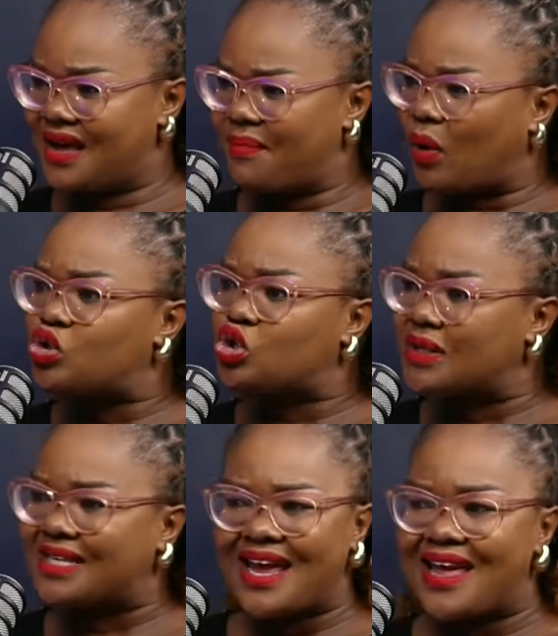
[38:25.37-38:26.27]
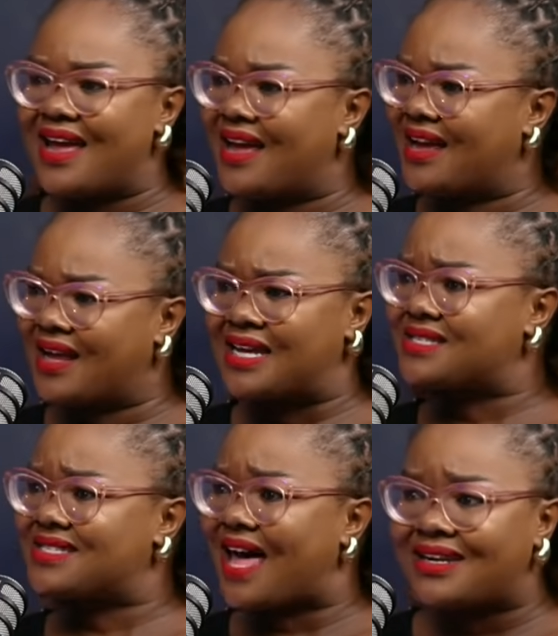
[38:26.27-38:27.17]
bekushota yini ke
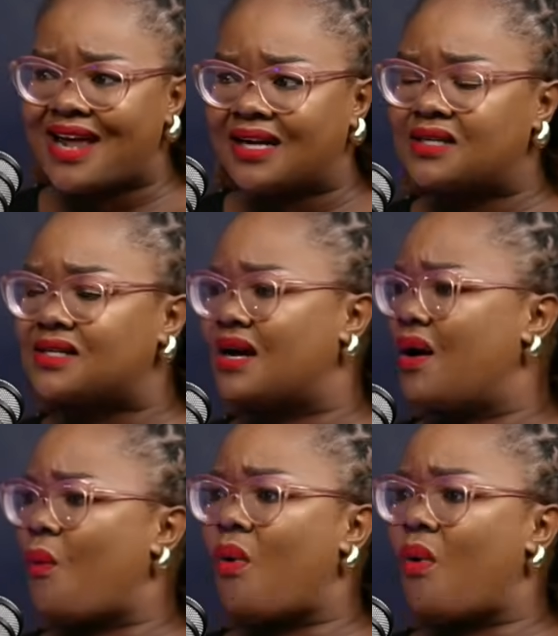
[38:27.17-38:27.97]
standard mm.